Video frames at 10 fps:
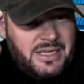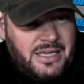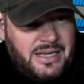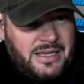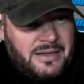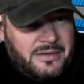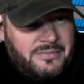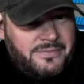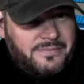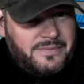gain out
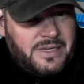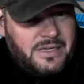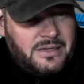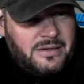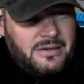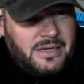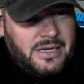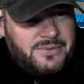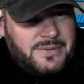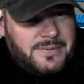of faking
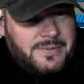deaths